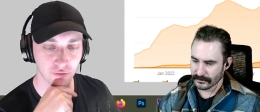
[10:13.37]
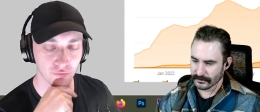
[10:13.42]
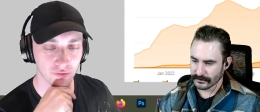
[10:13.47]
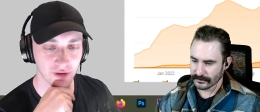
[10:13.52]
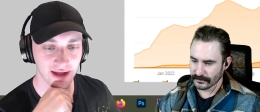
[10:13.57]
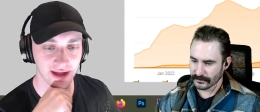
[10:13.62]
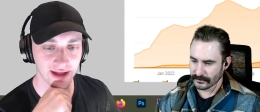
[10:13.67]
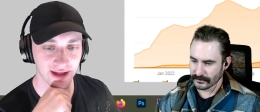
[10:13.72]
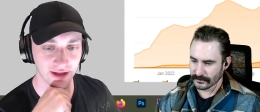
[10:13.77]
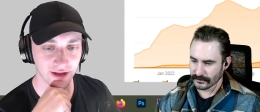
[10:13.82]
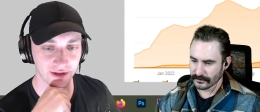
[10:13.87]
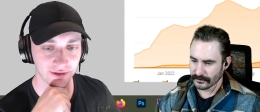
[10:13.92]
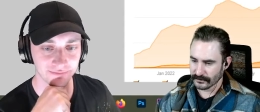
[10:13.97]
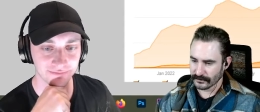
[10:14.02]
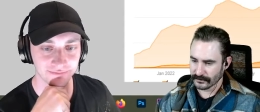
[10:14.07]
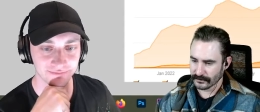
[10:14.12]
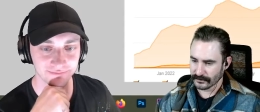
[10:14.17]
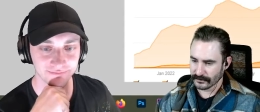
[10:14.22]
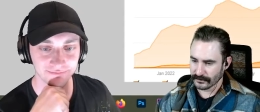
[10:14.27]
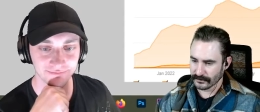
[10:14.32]
Speaker 1: for a
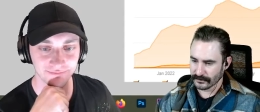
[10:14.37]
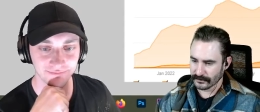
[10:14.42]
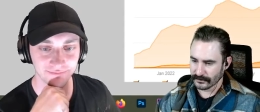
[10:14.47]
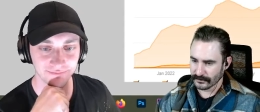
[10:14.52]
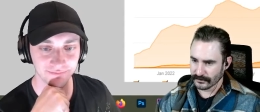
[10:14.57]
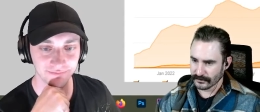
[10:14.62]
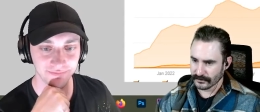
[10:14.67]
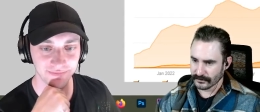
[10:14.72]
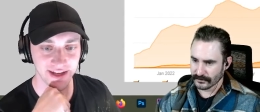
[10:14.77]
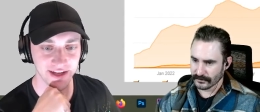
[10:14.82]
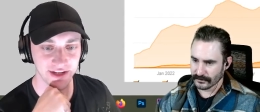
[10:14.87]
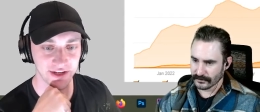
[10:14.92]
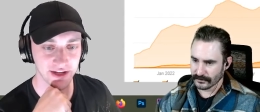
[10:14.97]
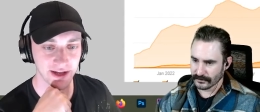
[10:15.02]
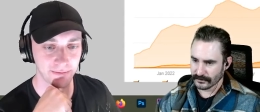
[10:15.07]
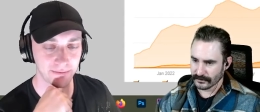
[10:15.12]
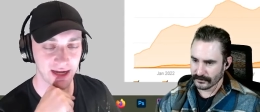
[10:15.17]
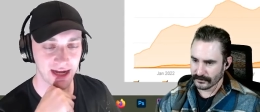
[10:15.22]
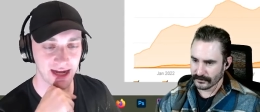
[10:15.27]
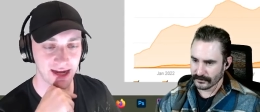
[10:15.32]
while, then you
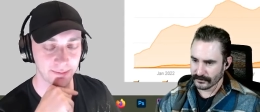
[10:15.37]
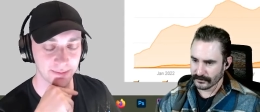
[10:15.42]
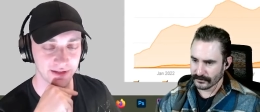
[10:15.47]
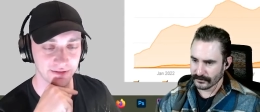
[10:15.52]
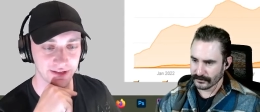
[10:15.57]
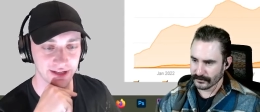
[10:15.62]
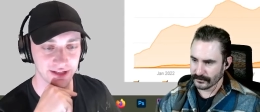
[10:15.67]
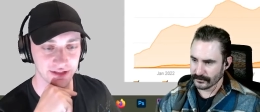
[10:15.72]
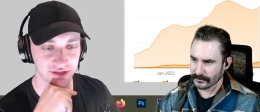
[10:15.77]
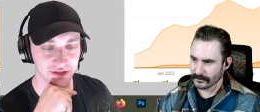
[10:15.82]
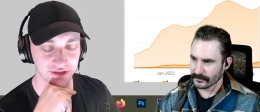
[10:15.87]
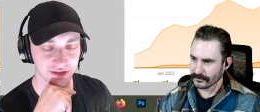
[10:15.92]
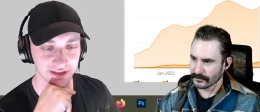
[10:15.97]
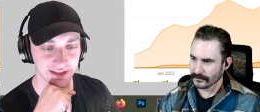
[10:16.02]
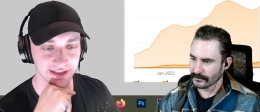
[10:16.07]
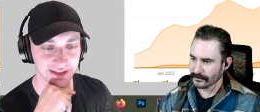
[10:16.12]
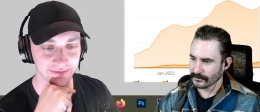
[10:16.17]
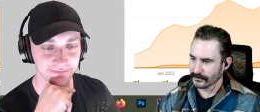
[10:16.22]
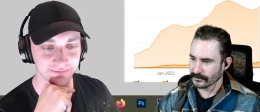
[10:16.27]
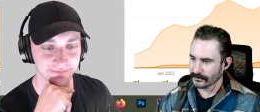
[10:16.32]
get popped
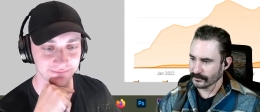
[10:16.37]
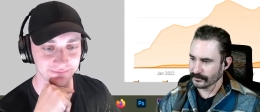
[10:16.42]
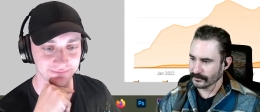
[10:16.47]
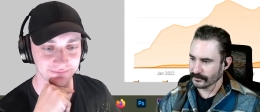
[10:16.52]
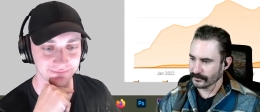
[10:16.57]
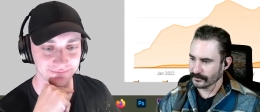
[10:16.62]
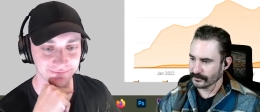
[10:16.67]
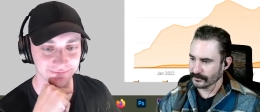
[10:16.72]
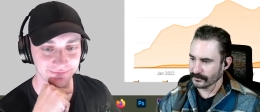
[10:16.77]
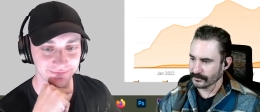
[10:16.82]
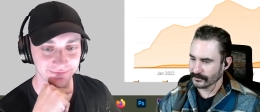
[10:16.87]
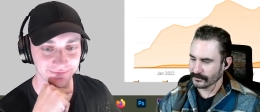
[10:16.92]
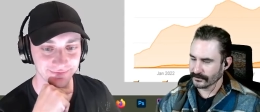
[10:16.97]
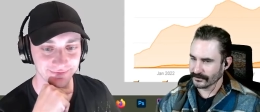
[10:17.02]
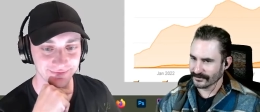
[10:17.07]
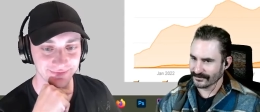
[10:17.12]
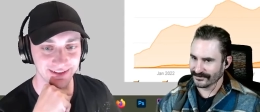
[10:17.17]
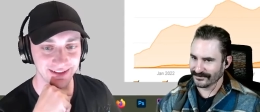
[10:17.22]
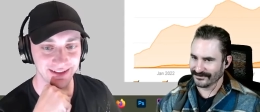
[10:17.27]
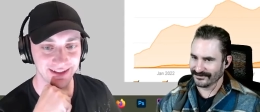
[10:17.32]
eventually
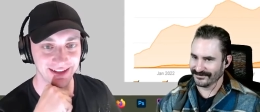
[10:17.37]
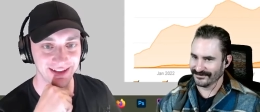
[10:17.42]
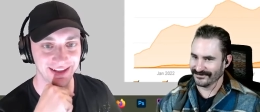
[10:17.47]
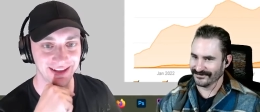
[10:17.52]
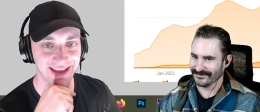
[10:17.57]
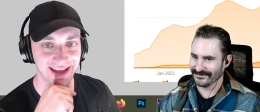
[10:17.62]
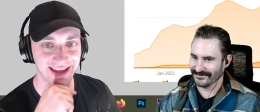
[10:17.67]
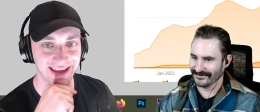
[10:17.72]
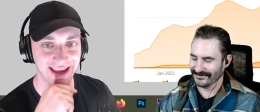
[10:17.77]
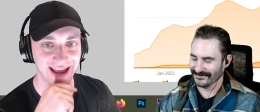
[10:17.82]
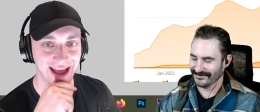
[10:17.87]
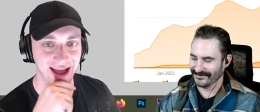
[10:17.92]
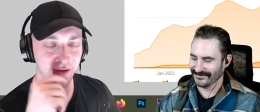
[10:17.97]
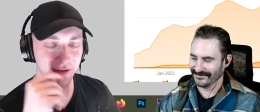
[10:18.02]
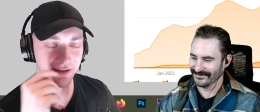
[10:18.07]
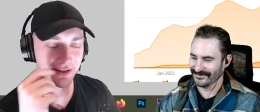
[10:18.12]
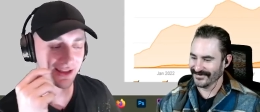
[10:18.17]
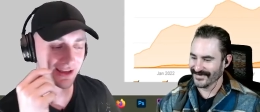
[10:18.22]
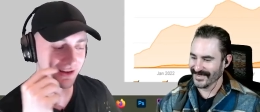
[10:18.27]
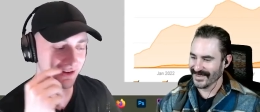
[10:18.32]
like
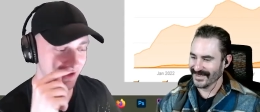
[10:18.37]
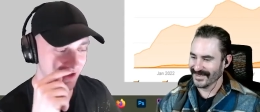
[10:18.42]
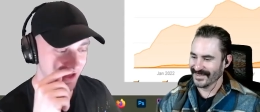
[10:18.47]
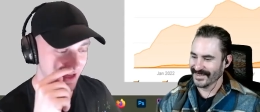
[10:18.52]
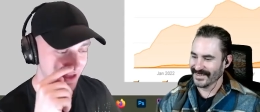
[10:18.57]
how like